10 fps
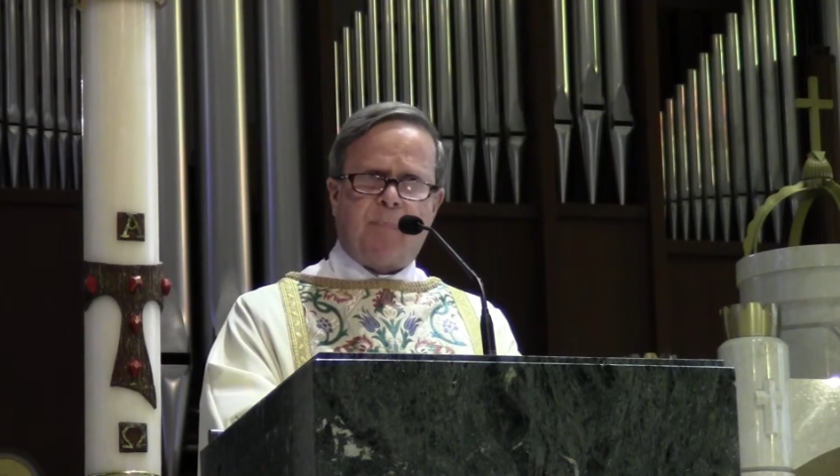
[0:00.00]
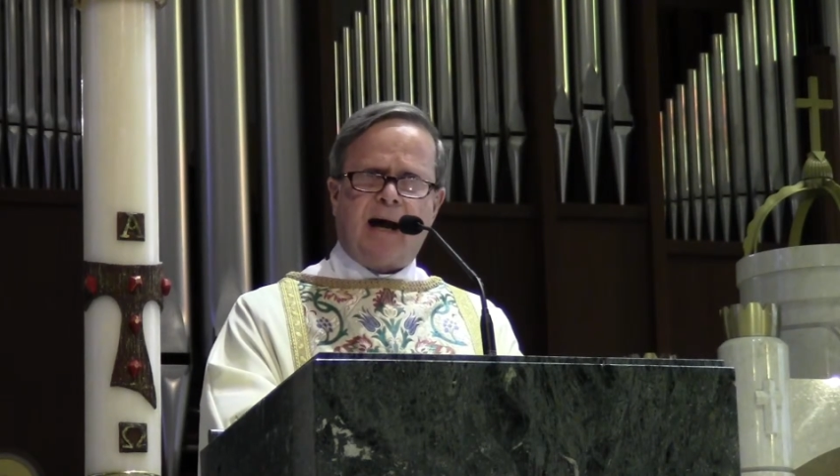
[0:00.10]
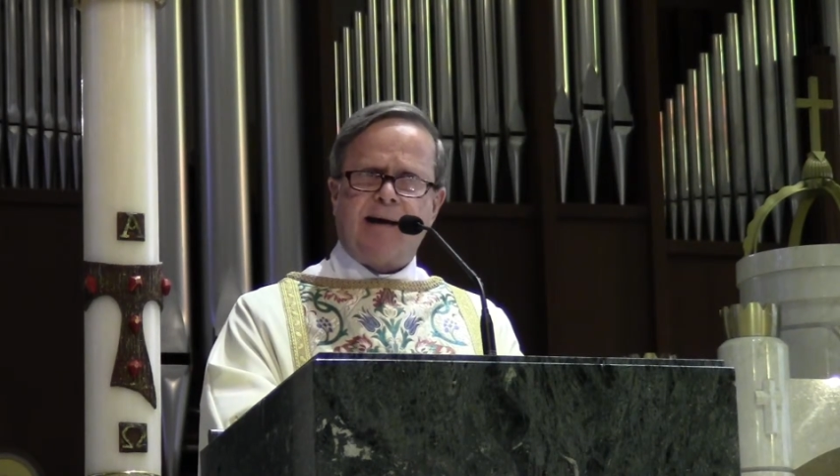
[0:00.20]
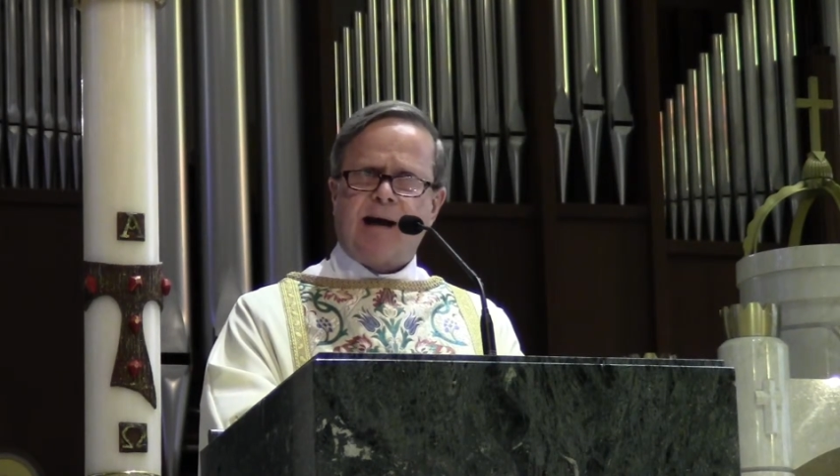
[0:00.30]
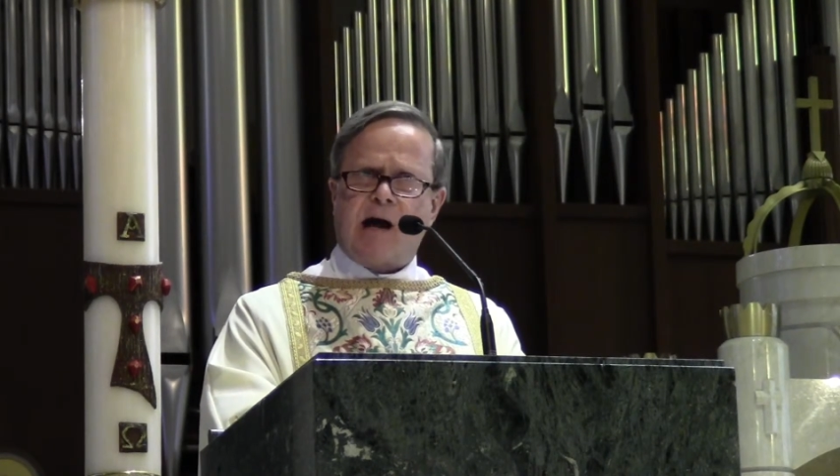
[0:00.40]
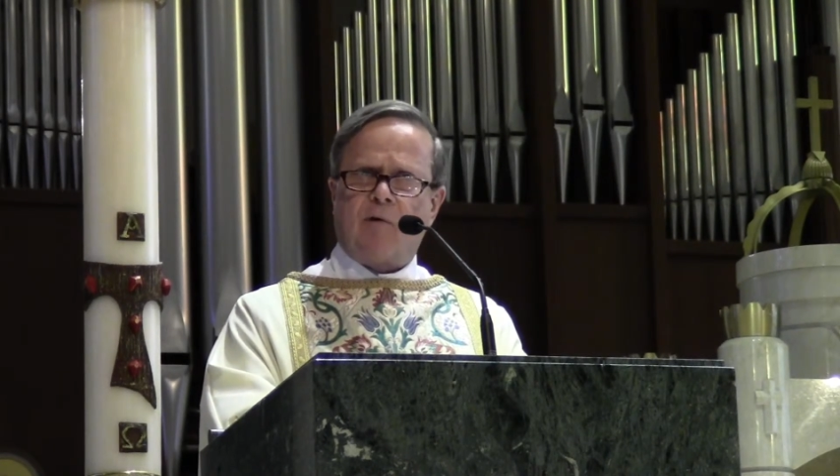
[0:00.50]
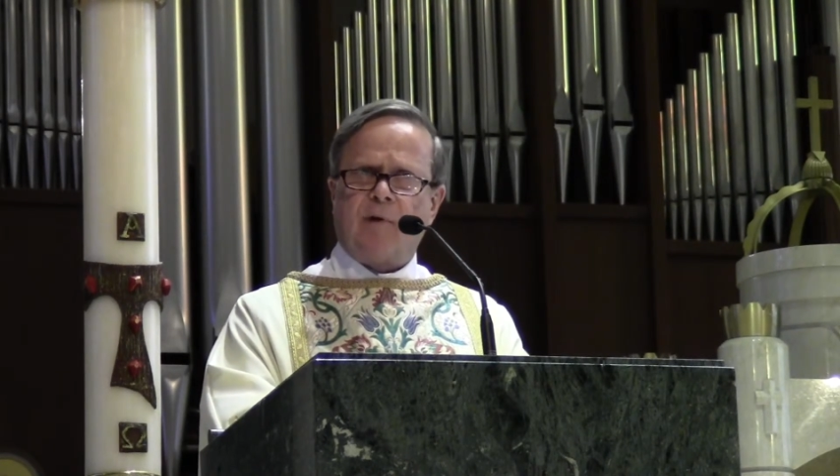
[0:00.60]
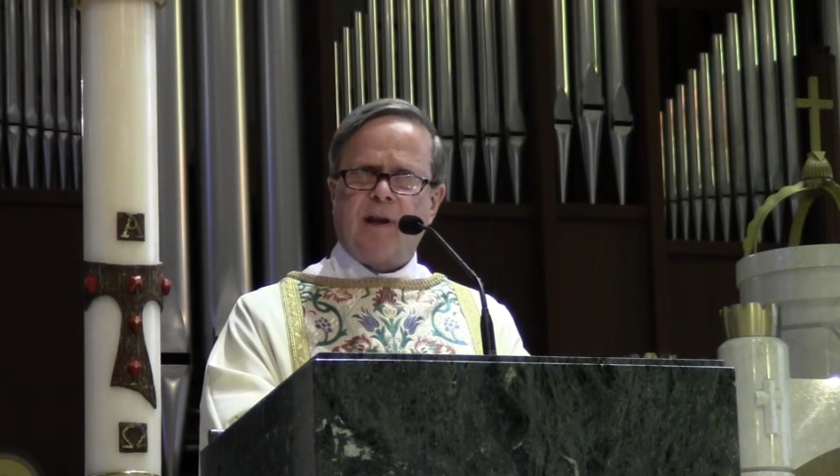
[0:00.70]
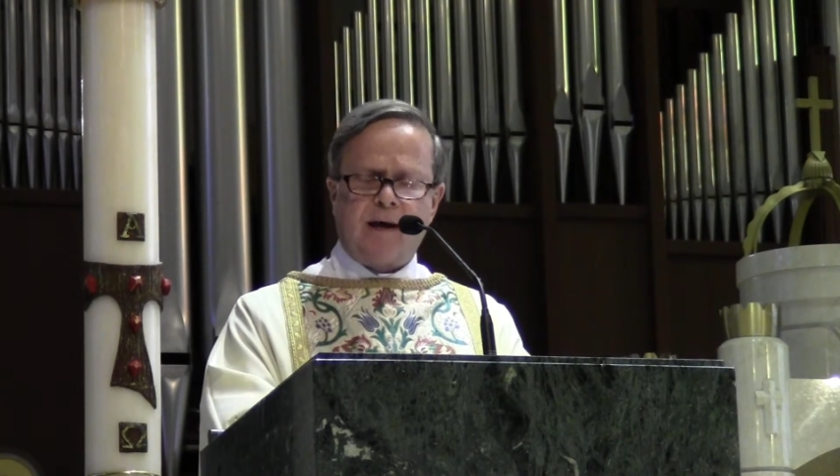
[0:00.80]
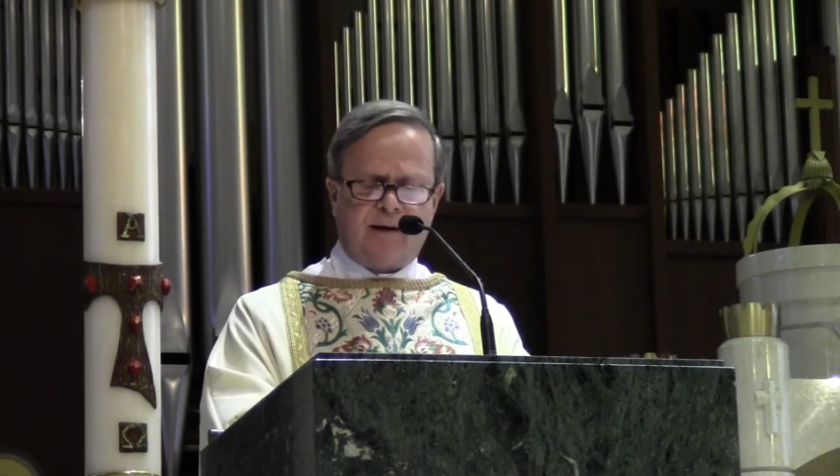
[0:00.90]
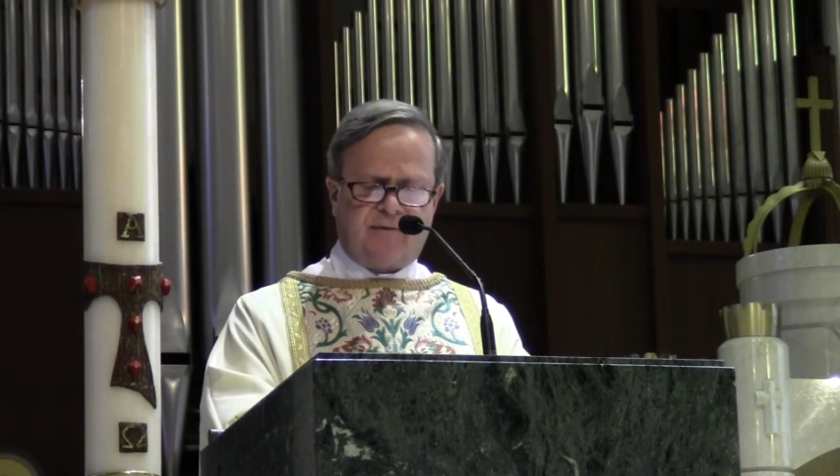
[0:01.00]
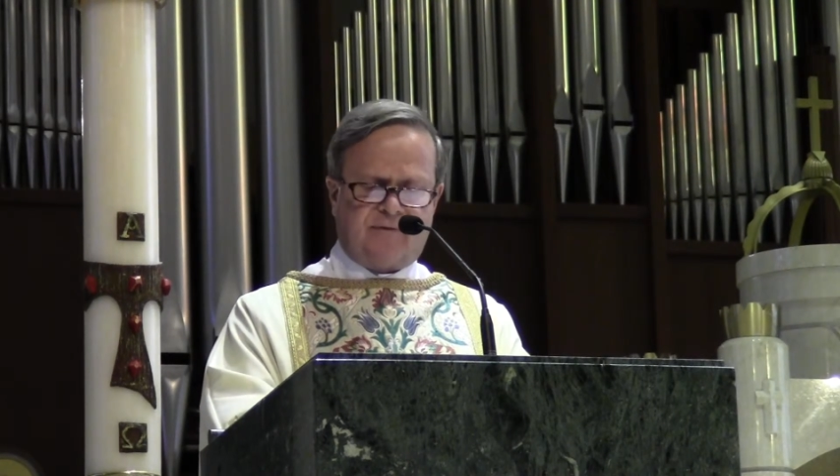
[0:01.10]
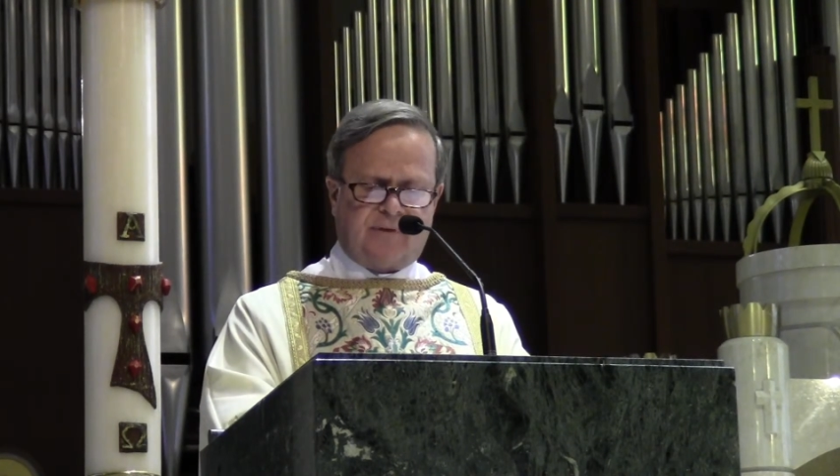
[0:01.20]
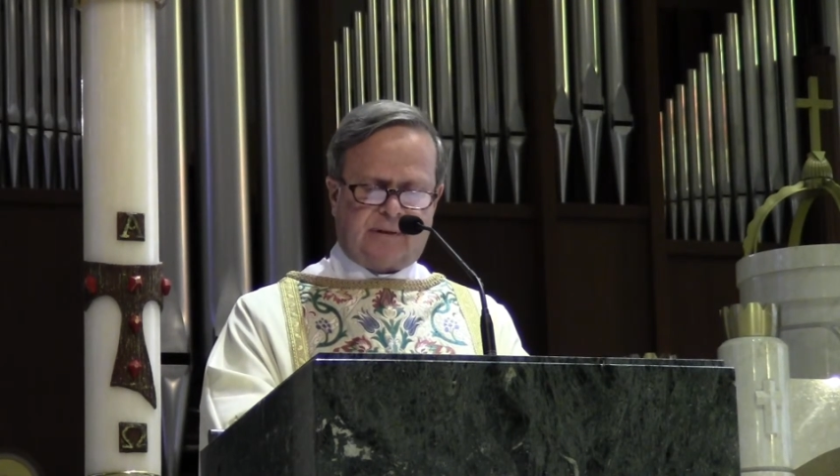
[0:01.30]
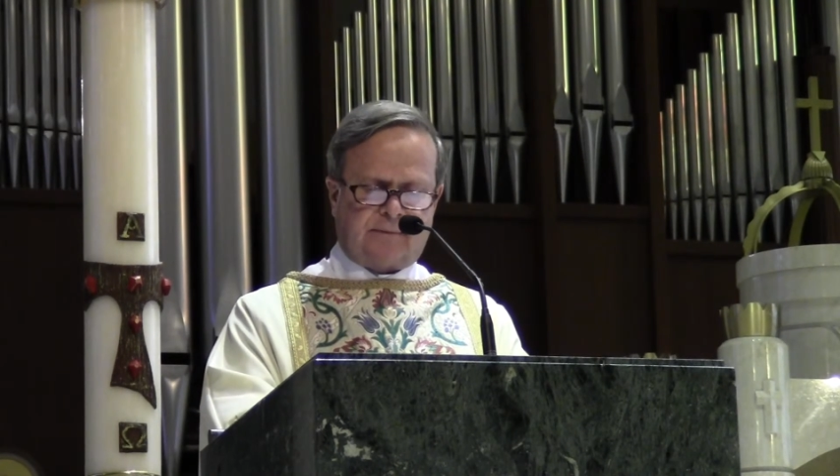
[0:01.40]
by our
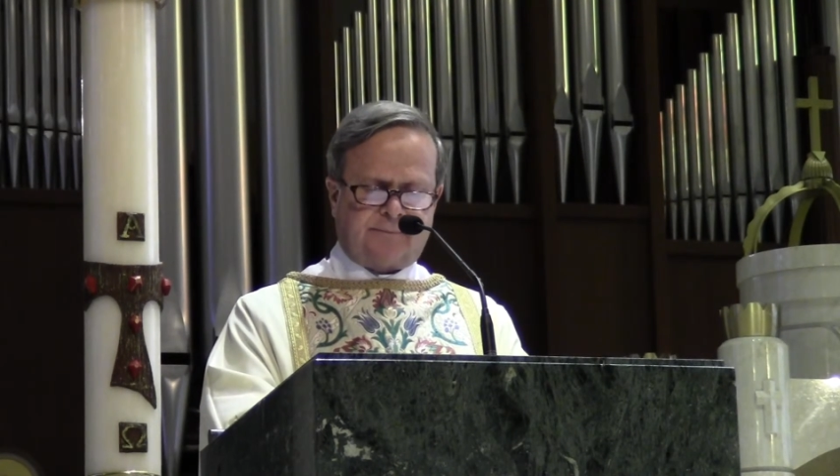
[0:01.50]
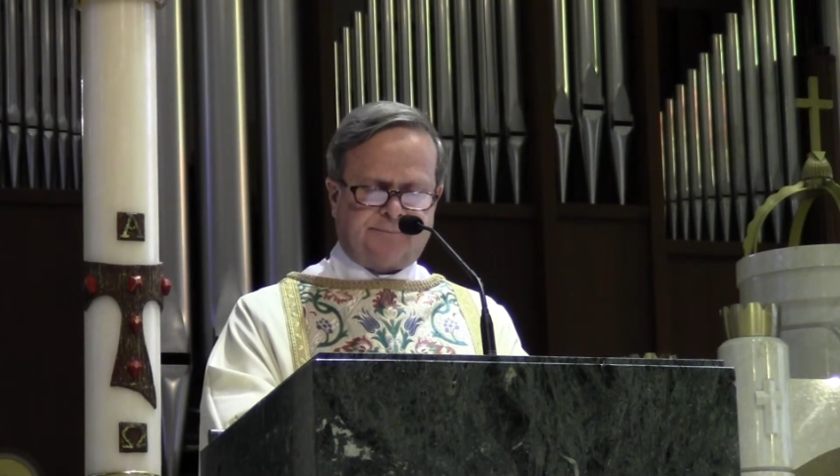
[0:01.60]
love.